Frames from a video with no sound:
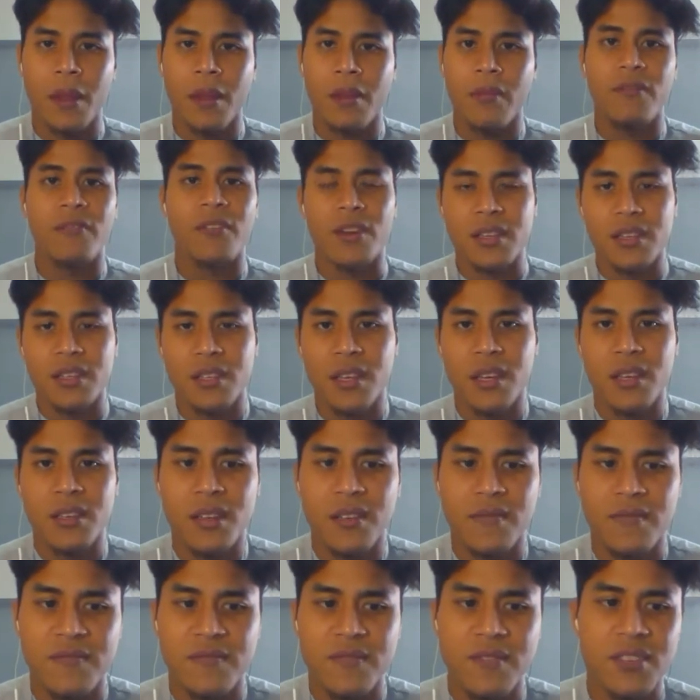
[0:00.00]
Firstly, as
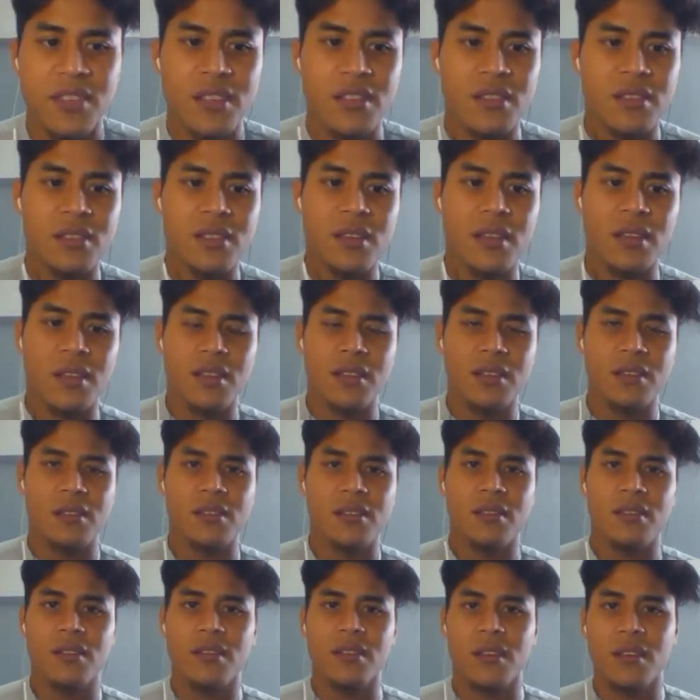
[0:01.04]
I've just said,
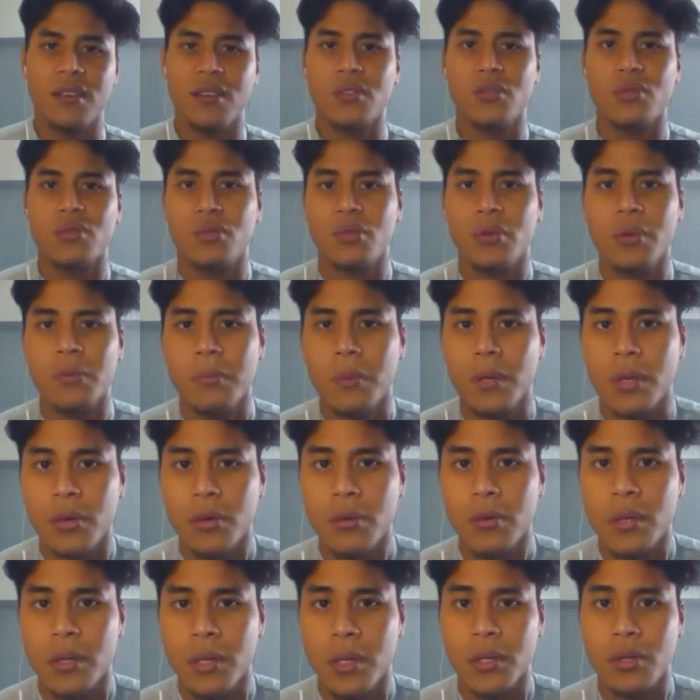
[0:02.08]
it's an extremely
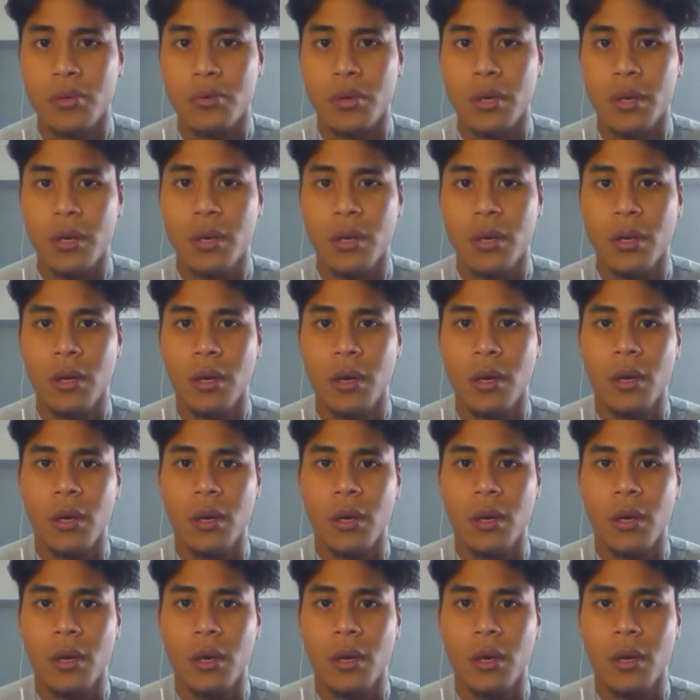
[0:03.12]
new industry,